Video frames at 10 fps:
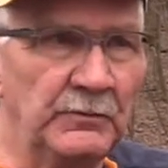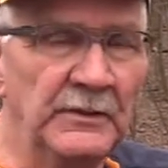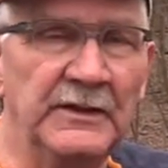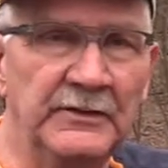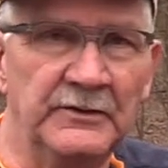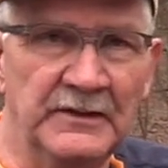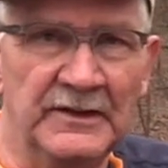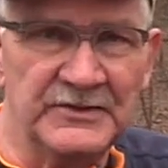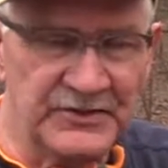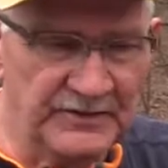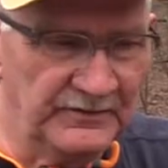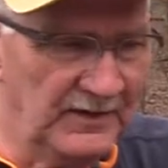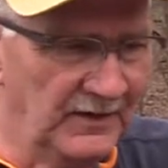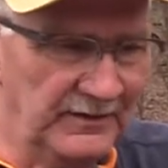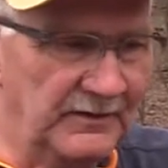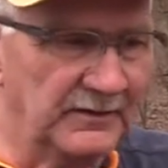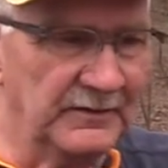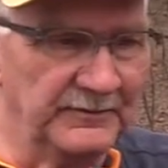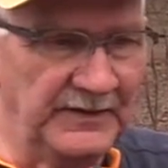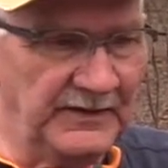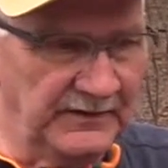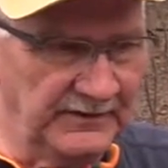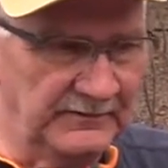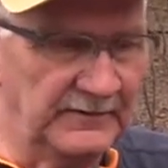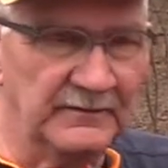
really good gun show, there are going to be,